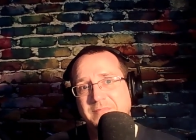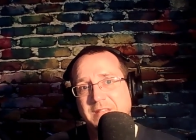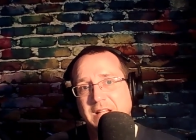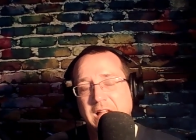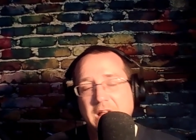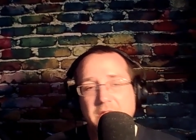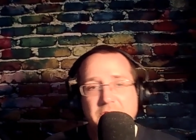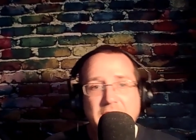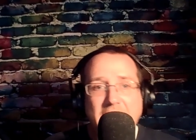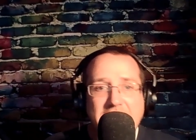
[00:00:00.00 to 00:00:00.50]

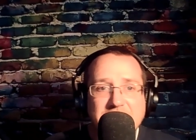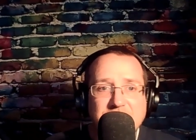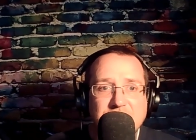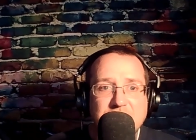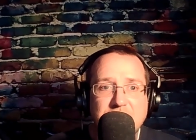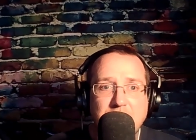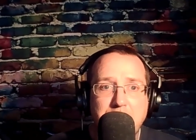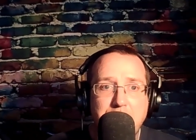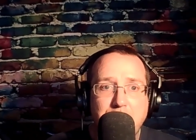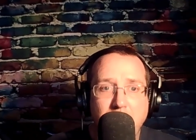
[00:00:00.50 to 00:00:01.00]
That's the
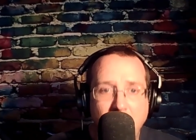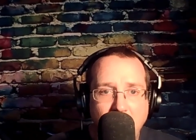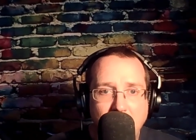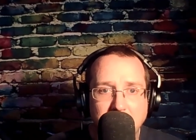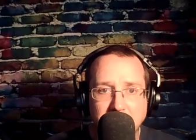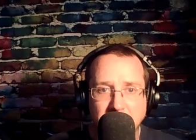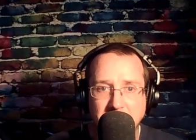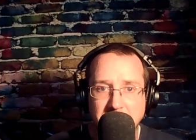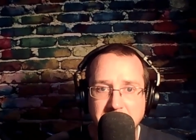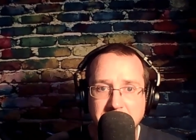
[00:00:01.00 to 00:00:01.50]

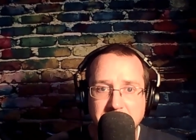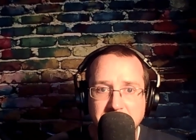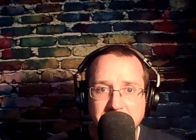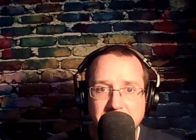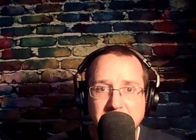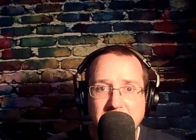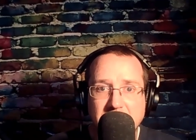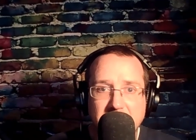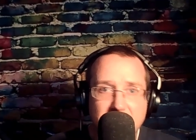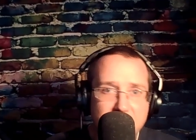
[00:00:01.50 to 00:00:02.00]
problem
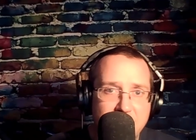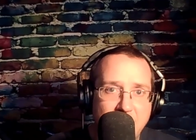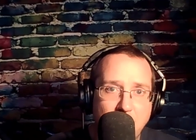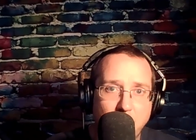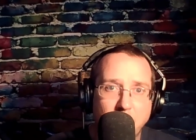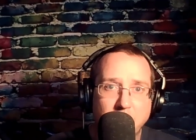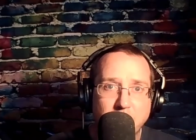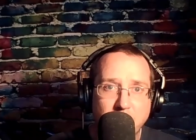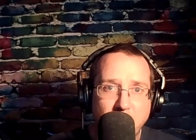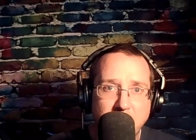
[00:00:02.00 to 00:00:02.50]
that
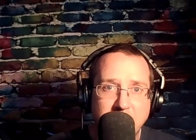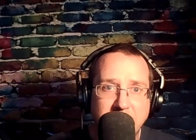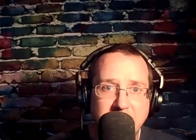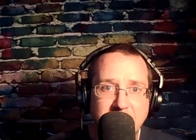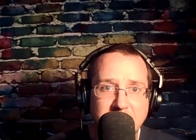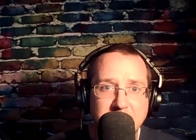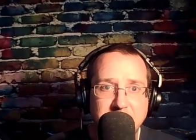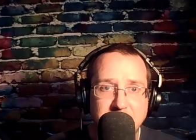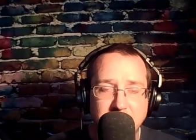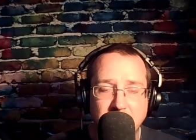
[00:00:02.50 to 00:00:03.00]
we're running
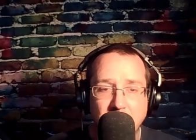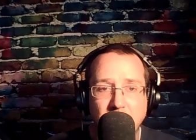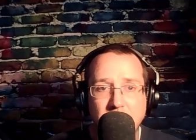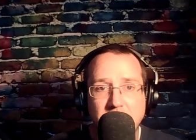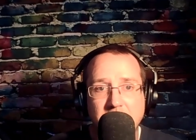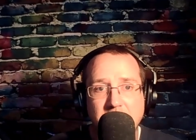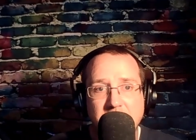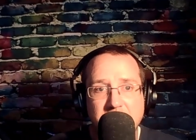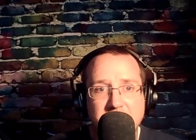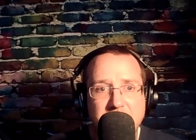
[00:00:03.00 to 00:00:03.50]
into.
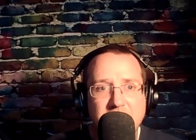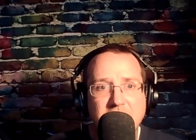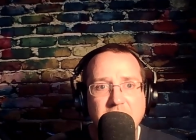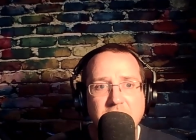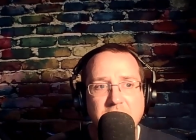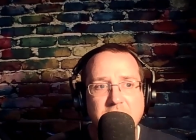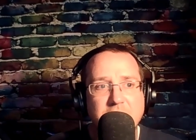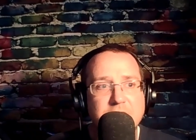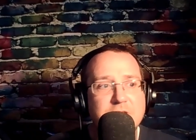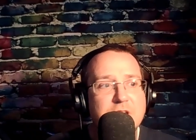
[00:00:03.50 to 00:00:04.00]
There
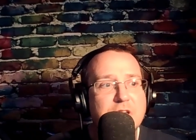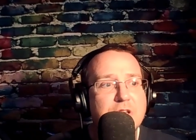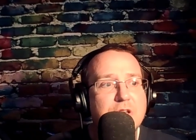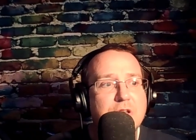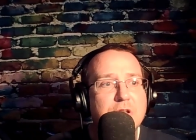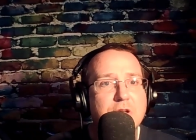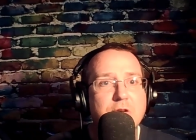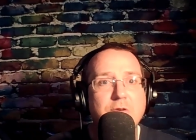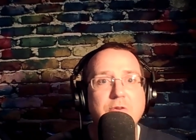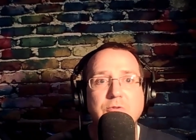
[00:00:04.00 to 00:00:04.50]
is
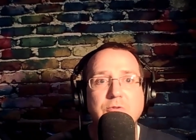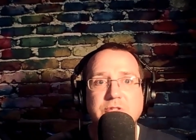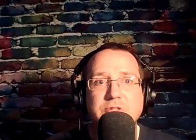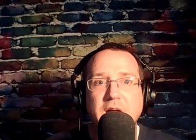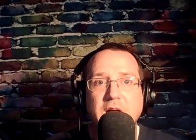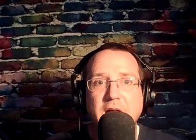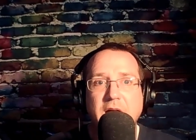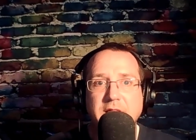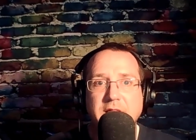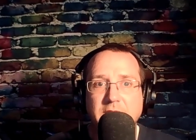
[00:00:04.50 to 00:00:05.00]
huge
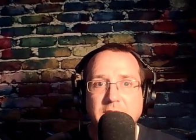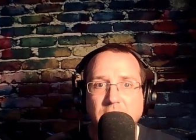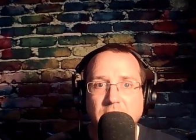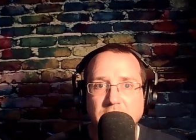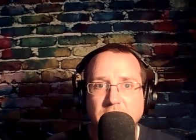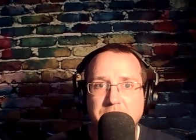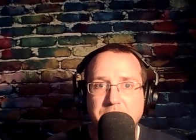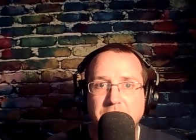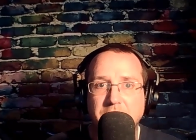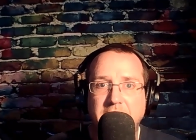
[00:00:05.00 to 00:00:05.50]
ethical
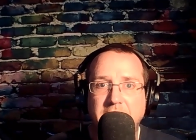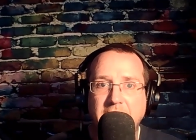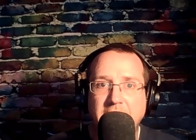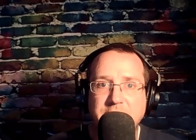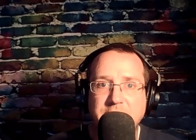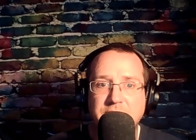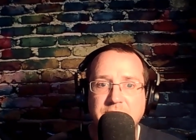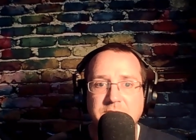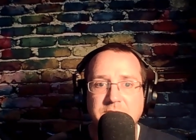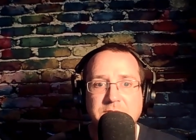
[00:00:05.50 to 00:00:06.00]

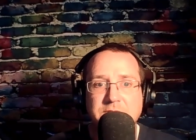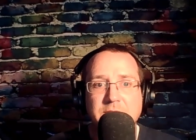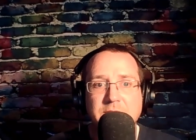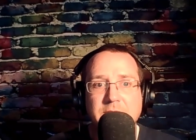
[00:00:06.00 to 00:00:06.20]
implications